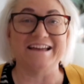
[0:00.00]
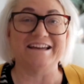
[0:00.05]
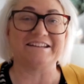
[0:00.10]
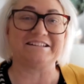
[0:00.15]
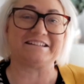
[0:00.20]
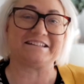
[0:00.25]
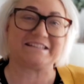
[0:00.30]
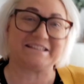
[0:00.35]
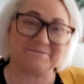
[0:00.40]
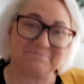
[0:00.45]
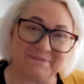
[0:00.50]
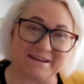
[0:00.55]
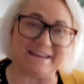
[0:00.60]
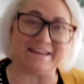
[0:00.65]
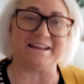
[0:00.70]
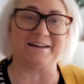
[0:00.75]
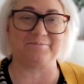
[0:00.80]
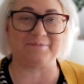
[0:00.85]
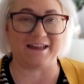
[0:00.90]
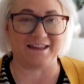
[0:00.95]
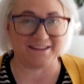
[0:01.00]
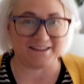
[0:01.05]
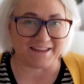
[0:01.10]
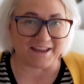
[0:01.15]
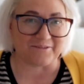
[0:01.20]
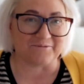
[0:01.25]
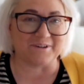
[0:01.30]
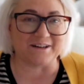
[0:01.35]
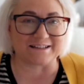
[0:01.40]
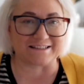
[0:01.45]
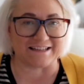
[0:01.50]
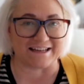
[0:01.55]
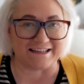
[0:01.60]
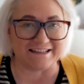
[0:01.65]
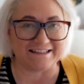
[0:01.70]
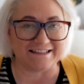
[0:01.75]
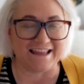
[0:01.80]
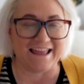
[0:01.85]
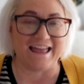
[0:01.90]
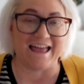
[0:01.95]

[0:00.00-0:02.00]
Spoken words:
to speed up how you get work done